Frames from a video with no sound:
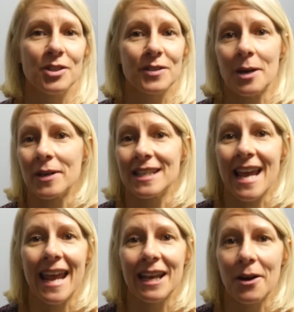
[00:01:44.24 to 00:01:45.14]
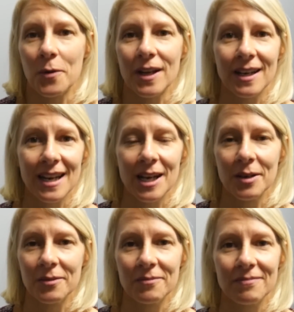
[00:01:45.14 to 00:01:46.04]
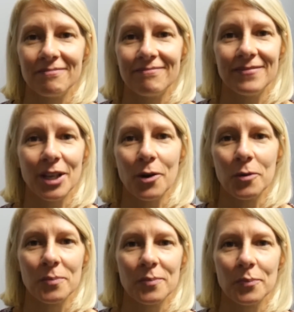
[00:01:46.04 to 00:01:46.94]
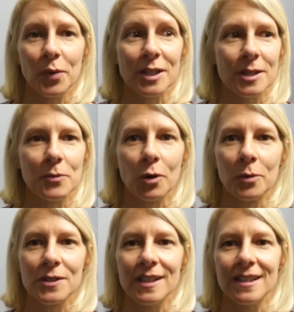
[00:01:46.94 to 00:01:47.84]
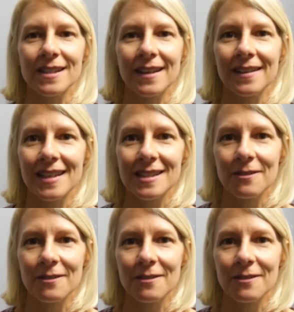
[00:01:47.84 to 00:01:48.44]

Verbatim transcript: just coming in to hang out and, and you know bring some normalcy to his